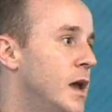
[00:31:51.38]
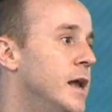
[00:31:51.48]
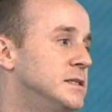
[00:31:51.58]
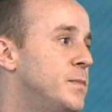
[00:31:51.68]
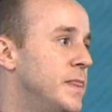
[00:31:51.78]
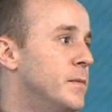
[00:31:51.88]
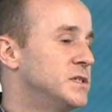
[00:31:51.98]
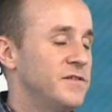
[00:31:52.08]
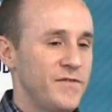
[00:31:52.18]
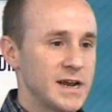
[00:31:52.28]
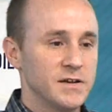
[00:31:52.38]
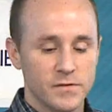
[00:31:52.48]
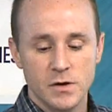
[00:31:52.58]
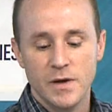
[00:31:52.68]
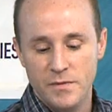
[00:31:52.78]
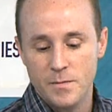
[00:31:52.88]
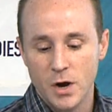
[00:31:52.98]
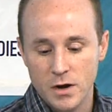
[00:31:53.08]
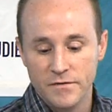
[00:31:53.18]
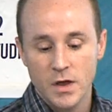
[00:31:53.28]
It's been the most effective group I've been
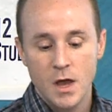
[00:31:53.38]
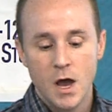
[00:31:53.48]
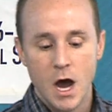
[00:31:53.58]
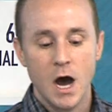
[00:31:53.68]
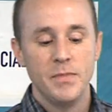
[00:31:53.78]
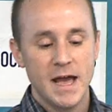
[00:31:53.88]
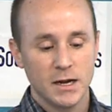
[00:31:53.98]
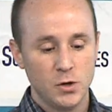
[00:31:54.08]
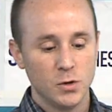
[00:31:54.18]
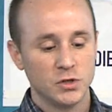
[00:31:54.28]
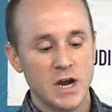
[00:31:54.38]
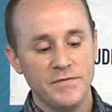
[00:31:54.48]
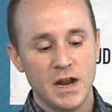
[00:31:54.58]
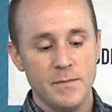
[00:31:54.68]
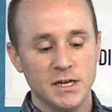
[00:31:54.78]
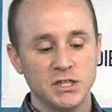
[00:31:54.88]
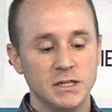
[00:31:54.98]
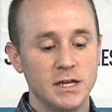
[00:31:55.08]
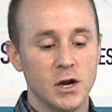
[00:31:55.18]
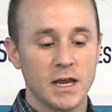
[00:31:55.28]
part of. That Google Drive that I mentioned,
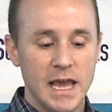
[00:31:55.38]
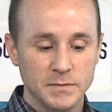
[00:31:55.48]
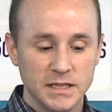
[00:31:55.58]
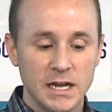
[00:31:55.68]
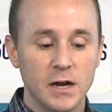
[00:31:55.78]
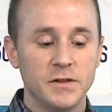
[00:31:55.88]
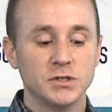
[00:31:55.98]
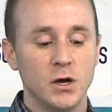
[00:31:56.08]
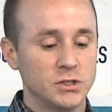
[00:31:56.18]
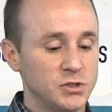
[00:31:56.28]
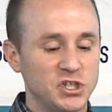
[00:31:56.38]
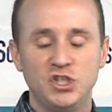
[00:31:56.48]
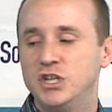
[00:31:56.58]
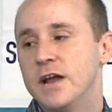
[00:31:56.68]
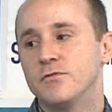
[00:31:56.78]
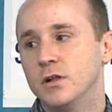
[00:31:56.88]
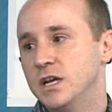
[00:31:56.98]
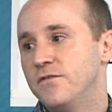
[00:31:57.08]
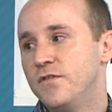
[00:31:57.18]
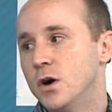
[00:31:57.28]
there are games in there. There's also just general
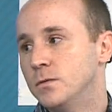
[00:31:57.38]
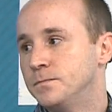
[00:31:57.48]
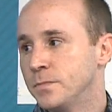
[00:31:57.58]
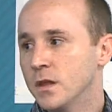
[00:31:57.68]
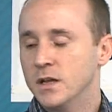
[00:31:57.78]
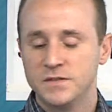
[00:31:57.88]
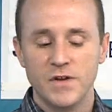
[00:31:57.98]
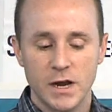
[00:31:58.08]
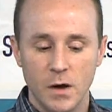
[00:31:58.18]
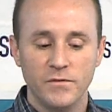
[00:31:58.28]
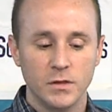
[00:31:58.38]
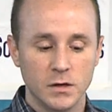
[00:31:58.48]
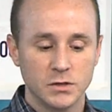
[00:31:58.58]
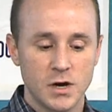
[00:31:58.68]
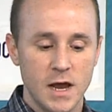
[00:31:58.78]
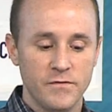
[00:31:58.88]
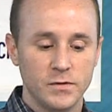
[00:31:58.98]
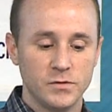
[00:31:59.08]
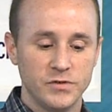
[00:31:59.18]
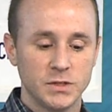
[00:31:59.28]
info. It's a very helpful little Drive
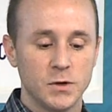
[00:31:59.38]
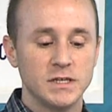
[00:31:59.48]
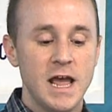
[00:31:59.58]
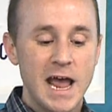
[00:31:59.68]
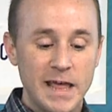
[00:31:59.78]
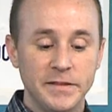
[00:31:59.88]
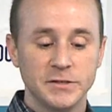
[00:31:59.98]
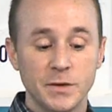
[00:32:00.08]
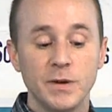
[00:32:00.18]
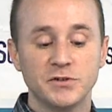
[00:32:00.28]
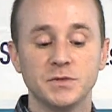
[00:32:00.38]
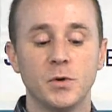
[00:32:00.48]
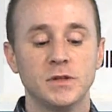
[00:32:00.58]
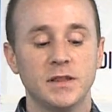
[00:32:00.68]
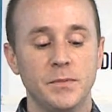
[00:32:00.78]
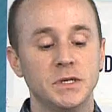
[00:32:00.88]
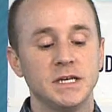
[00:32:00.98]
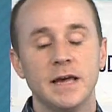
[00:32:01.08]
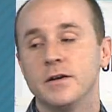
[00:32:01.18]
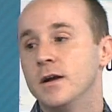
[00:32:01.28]
resource. And then there's a Pinterest board that they
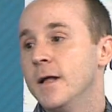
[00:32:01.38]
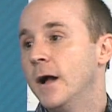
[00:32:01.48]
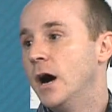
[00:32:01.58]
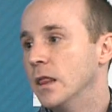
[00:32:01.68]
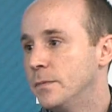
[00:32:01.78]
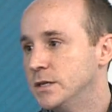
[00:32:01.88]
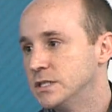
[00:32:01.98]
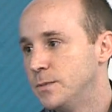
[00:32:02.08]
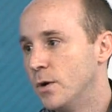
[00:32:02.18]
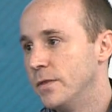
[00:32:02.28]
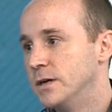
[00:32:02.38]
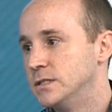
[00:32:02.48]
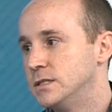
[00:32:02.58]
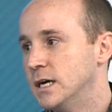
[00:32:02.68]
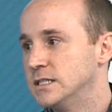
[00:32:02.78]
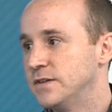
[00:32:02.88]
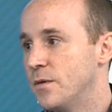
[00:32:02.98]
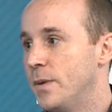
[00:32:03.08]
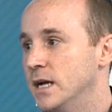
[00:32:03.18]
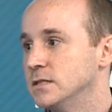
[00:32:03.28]
together. On the Pinterest board, there's tons of different
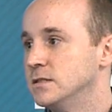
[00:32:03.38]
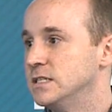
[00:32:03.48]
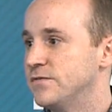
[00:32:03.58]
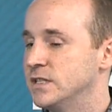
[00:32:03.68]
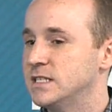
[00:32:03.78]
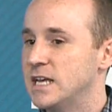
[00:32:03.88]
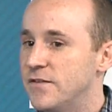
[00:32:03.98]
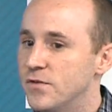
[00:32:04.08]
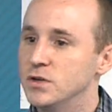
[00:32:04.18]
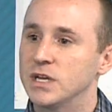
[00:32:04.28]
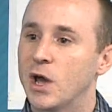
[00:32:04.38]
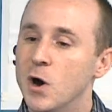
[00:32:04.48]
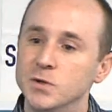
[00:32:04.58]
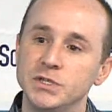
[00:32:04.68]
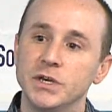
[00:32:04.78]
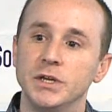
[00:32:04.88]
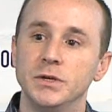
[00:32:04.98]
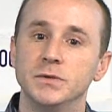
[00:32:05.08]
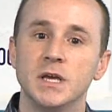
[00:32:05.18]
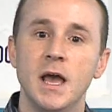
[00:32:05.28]
puzzles and different ciphers and codes you can
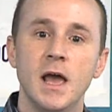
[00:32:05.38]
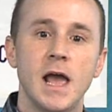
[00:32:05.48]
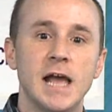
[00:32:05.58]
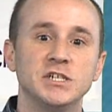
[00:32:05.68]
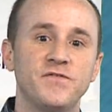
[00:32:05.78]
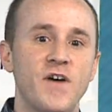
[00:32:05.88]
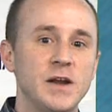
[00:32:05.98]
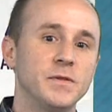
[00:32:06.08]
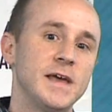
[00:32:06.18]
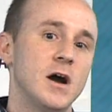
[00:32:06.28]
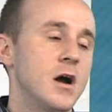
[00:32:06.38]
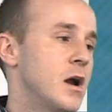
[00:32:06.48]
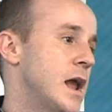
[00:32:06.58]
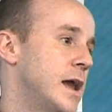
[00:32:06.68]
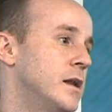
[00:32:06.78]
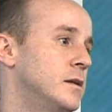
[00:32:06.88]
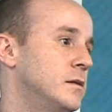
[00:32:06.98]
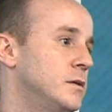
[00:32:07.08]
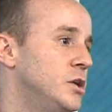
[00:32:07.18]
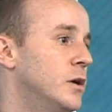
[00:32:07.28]
use, and just find what they are and
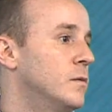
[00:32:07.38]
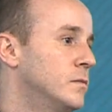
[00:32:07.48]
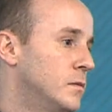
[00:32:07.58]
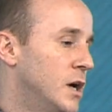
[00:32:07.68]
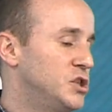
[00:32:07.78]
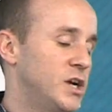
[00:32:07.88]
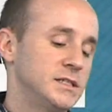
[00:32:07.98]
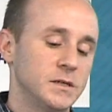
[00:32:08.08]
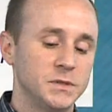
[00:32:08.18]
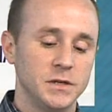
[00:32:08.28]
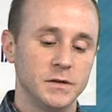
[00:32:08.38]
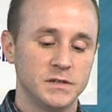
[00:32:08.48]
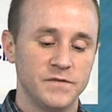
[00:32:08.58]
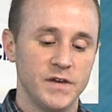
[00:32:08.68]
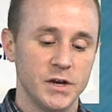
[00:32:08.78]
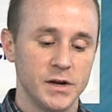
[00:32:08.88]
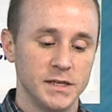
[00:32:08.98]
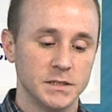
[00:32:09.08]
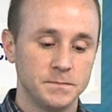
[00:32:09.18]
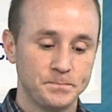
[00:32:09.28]
adjust them to fit your needs.